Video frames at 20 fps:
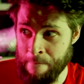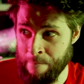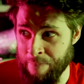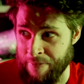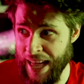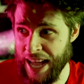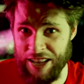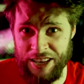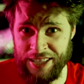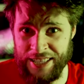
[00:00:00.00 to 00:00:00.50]

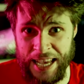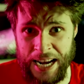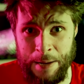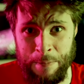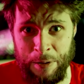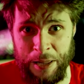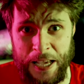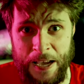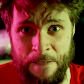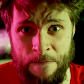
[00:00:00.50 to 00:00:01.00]
They just didn't
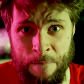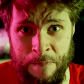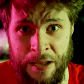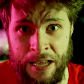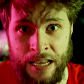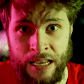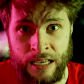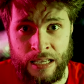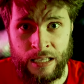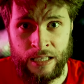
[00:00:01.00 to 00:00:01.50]
believe
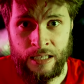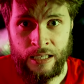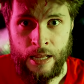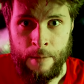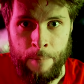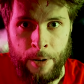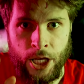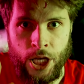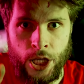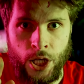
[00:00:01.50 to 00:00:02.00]
me.
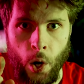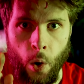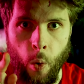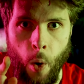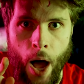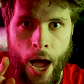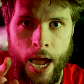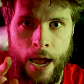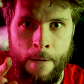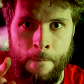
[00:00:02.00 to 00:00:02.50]
But you know
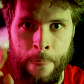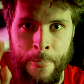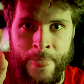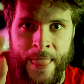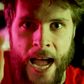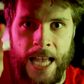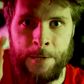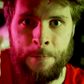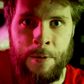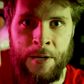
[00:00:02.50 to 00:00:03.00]
why?
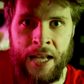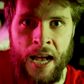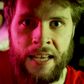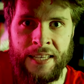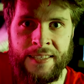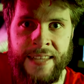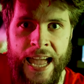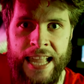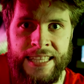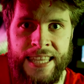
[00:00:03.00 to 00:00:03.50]
That's
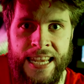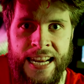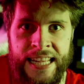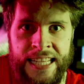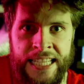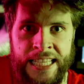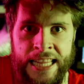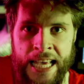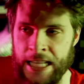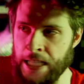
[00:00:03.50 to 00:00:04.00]
because they
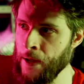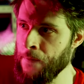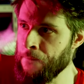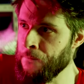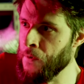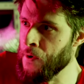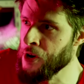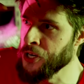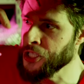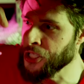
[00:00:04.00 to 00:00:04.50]
didn't click the
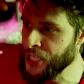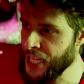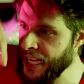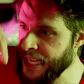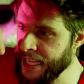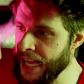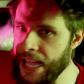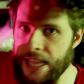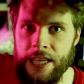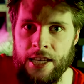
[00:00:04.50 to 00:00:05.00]
first
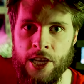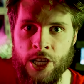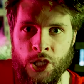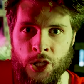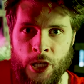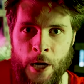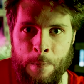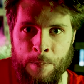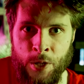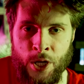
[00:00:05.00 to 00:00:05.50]
link in the
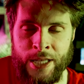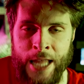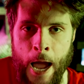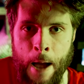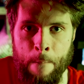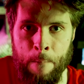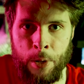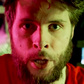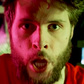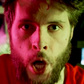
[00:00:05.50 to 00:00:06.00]
description
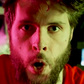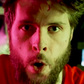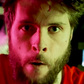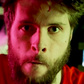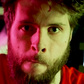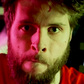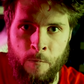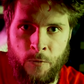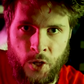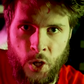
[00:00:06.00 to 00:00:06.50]
down
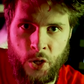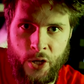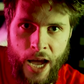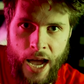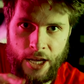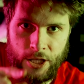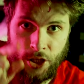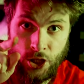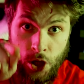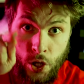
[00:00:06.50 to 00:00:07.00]
below. So
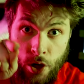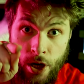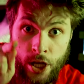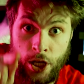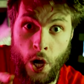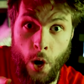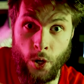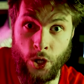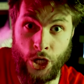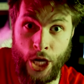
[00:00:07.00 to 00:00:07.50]
guys, you can
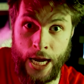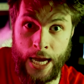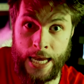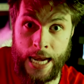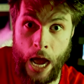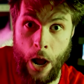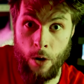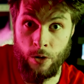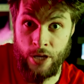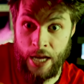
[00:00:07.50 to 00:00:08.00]
go check it
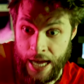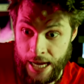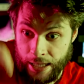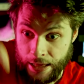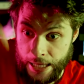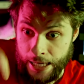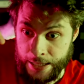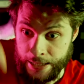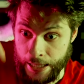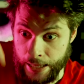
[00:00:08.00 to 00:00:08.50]
out.
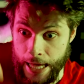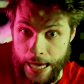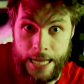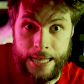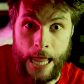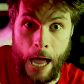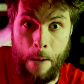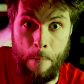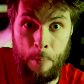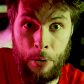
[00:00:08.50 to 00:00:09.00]
Click the link
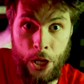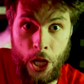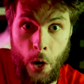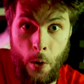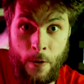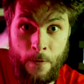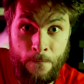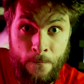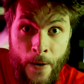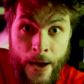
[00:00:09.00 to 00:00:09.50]
down below
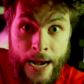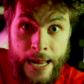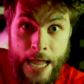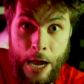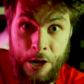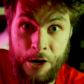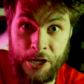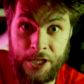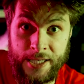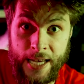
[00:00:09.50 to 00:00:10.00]
and find it
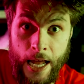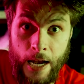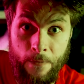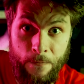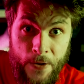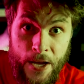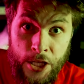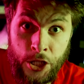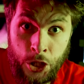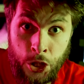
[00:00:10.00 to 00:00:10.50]
out
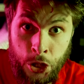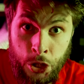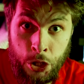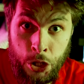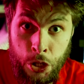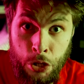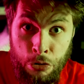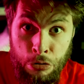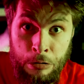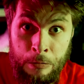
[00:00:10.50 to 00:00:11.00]
yourself. It's
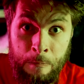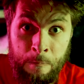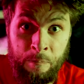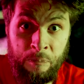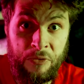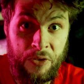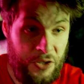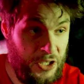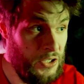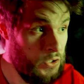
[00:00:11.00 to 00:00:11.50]
true.
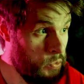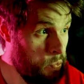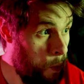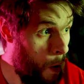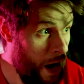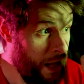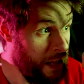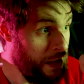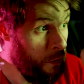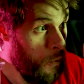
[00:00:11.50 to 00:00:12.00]
Just
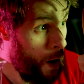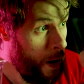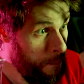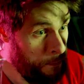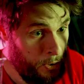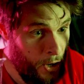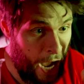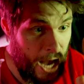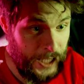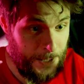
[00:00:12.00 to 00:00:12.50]
one
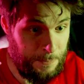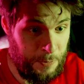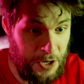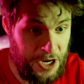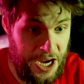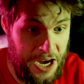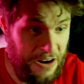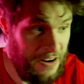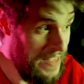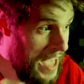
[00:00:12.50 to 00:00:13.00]
price per
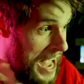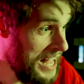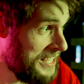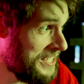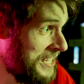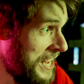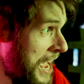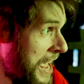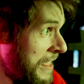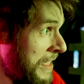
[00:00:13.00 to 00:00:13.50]
year,
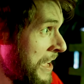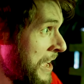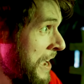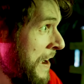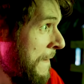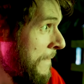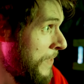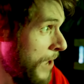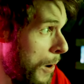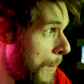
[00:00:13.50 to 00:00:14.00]
that's it.
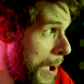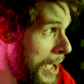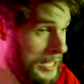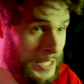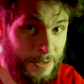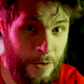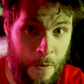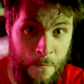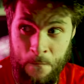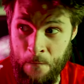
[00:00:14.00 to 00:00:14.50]
No
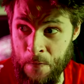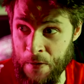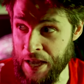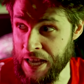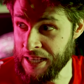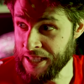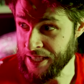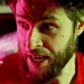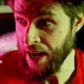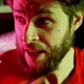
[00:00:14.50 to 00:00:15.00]
extra
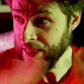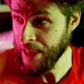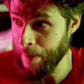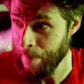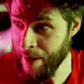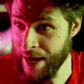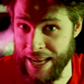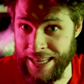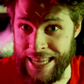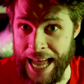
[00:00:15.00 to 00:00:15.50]
fees,
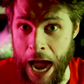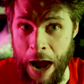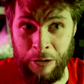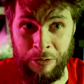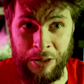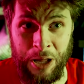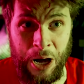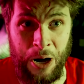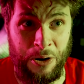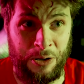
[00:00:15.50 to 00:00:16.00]
unlimited
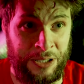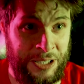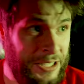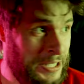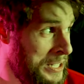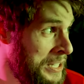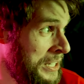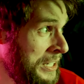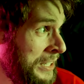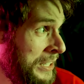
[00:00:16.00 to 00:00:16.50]

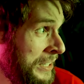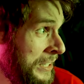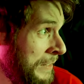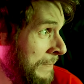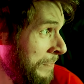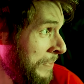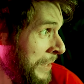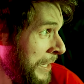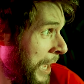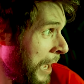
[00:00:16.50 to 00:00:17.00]
downloads.
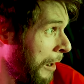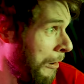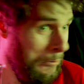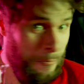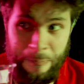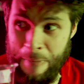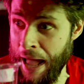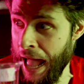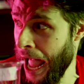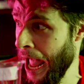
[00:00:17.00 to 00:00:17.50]
Oh
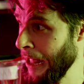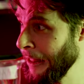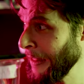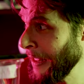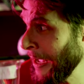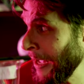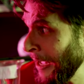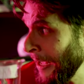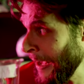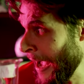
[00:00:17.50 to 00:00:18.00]
man,
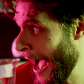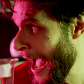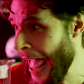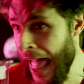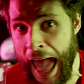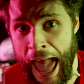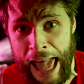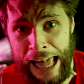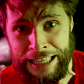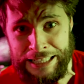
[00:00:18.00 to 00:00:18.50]
I
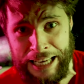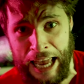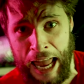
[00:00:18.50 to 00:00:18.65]
hate